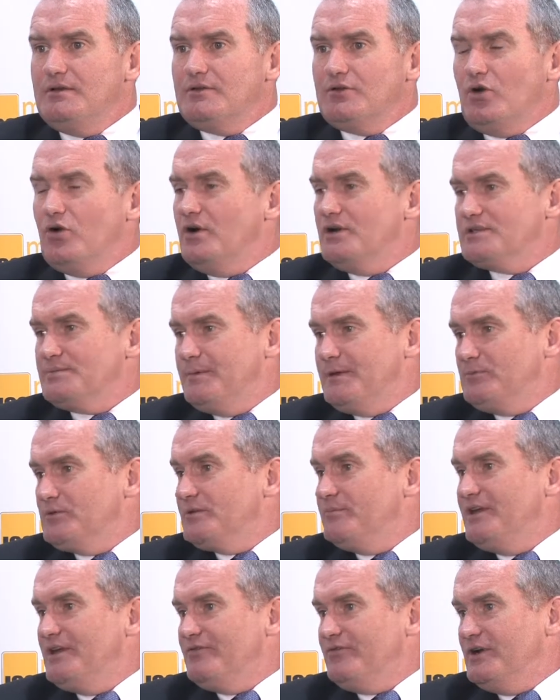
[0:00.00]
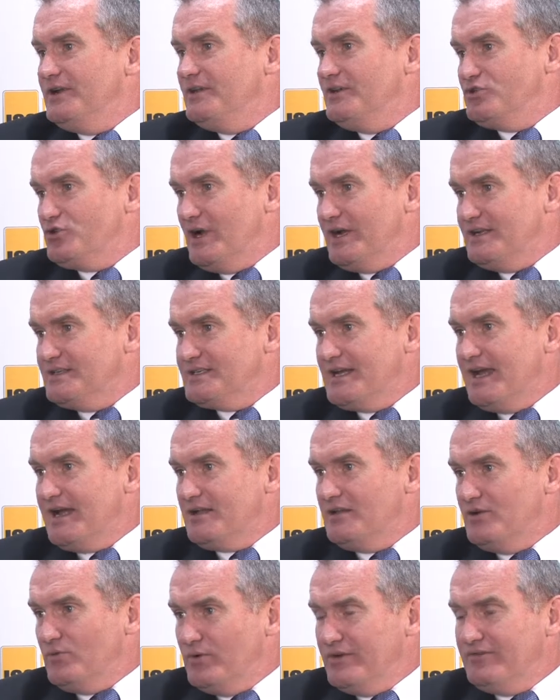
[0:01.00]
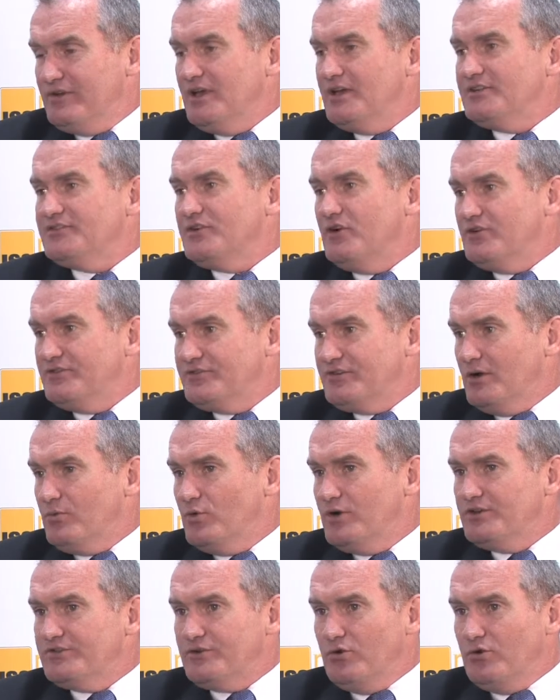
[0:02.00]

cause people to be afraid to try to tackle it. We've got to start somewhere.